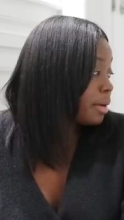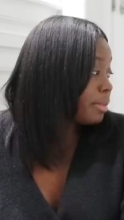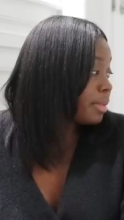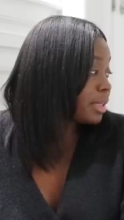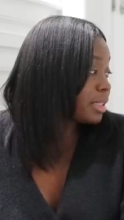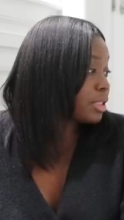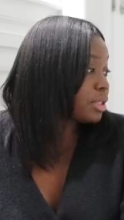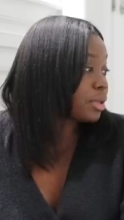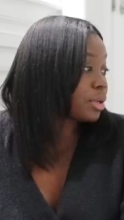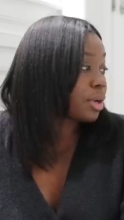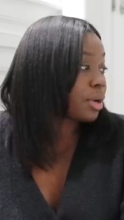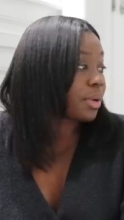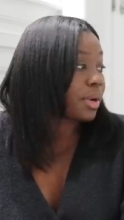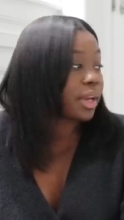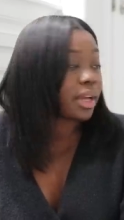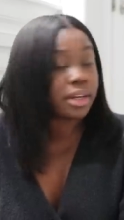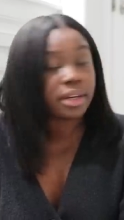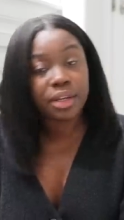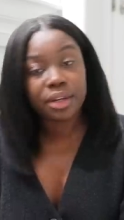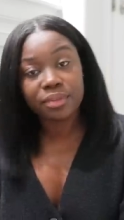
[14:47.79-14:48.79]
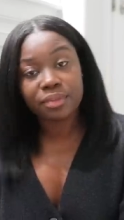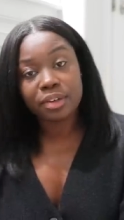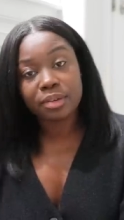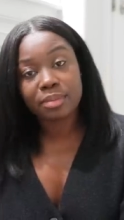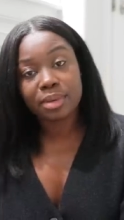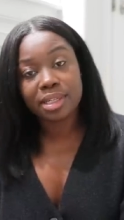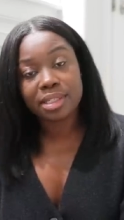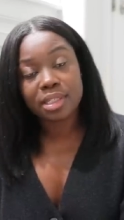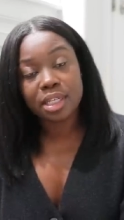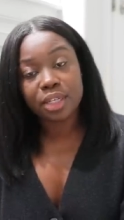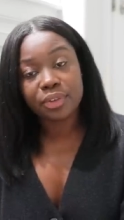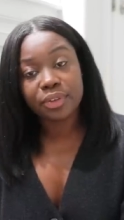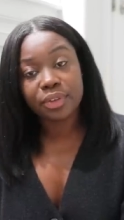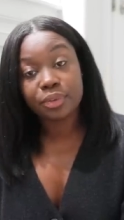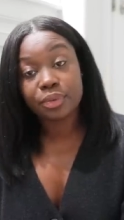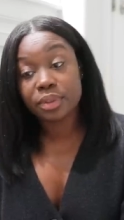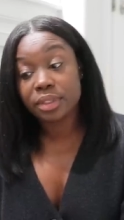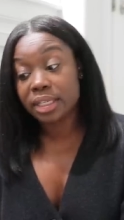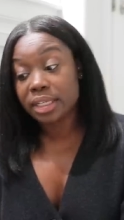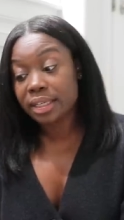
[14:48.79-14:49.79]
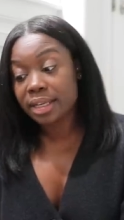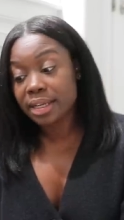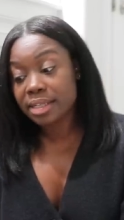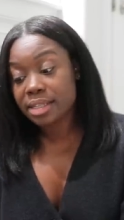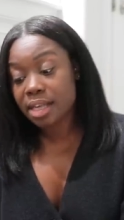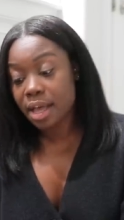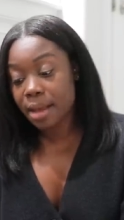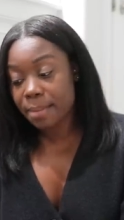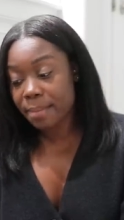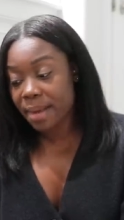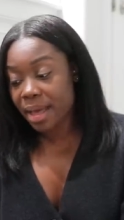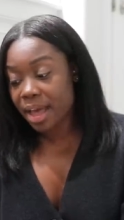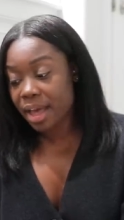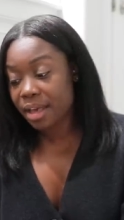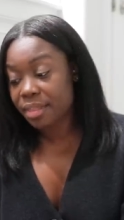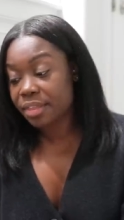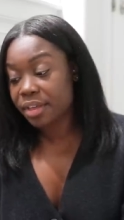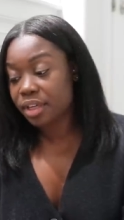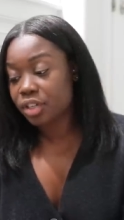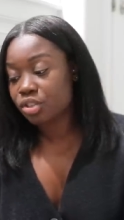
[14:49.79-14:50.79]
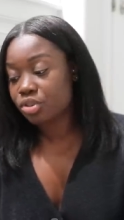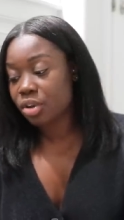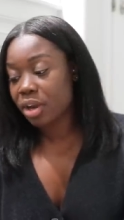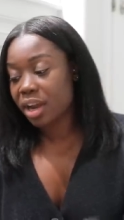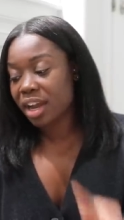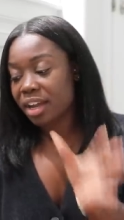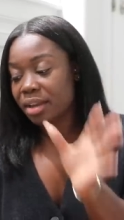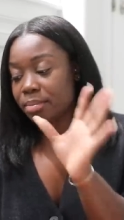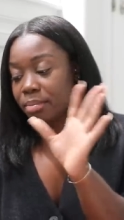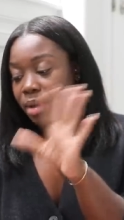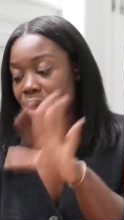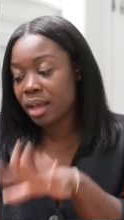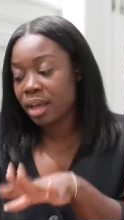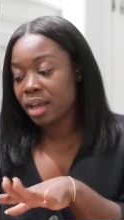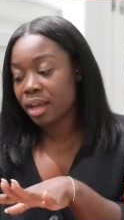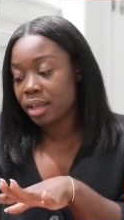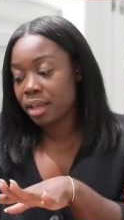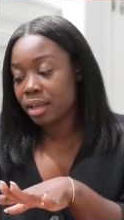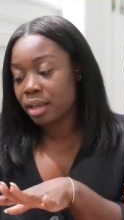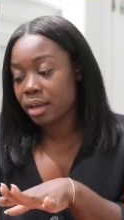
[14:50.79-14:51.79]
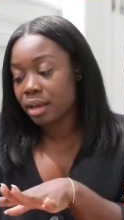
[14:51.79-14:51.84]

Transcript: I'm about to go ahead and run myself a really nice hot bath and try my